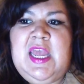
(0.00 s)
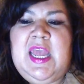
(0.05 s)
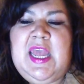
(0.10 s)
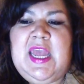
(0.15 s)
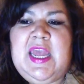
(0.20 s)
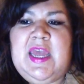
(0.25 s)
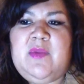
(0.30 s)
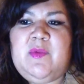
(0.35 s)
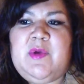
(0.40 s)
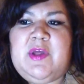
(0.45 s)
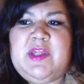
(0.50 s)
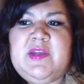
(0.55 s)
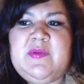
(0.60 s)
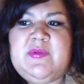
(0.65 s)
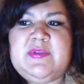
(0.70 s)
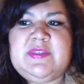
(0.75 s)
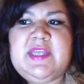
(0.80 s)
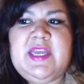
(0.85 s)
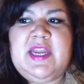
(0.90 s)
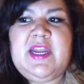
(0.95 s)
And while he
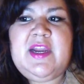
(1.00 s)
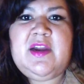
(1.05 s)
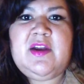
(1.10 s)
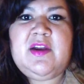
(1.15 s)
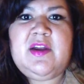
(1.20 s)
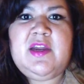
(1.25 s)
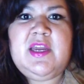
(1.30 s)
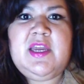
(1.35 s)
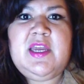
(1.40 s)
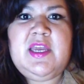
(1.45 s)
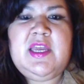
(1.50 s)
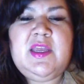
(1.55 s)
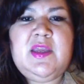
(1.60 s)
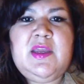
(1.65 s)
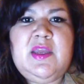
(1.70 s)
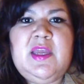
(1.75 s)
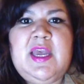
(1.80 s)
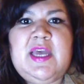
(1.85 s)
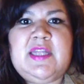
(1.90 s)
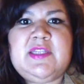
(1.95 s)
was there,
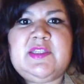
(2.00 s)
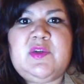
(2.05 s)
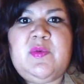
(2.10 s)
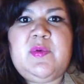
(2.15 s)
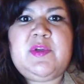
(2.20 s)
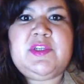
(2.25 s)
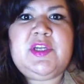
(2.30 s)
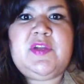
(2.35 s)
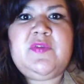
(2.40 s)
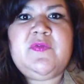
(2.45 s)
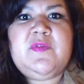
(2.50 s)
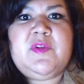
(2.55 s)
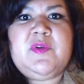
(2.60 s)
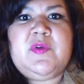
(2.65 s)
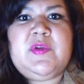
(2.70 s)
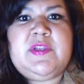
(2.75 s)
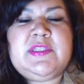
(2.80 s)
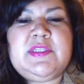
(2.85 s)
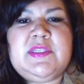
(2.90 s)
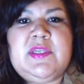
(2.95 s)
he had so much
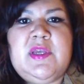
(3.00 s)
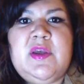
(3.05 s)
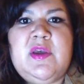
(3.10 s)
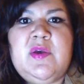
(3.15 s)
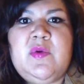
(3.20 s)
influence